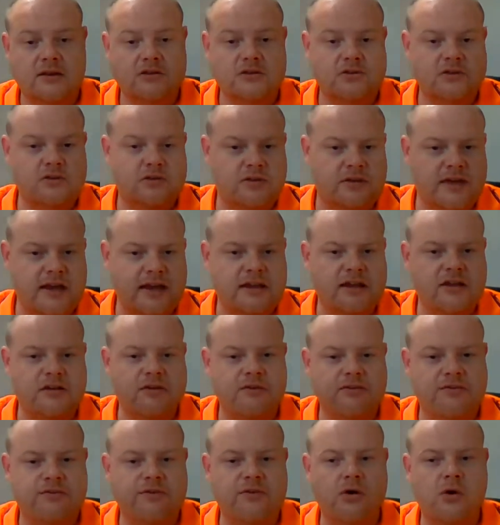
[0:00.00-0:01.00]
Do they
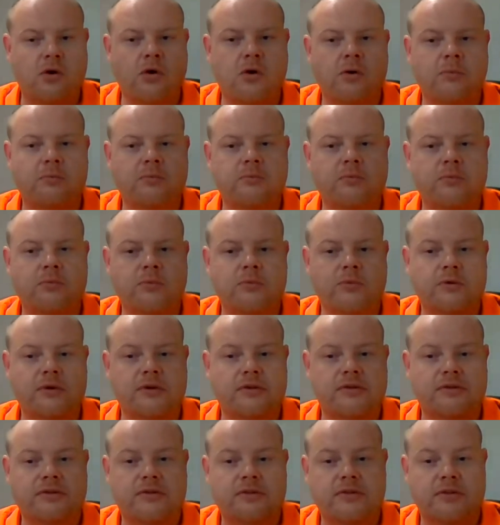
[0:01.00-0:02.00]
conform with
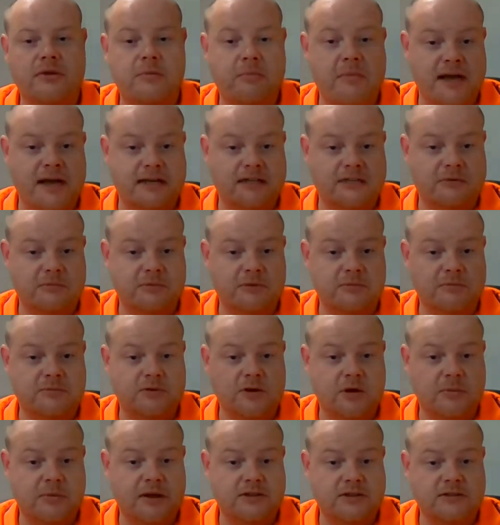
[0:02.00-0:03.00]
the maximum
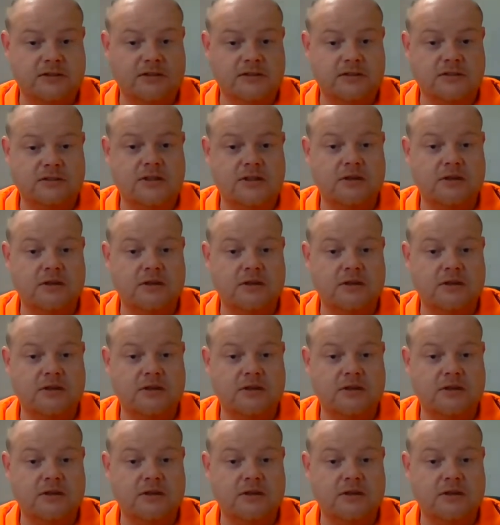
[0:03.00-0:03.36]
dimensions,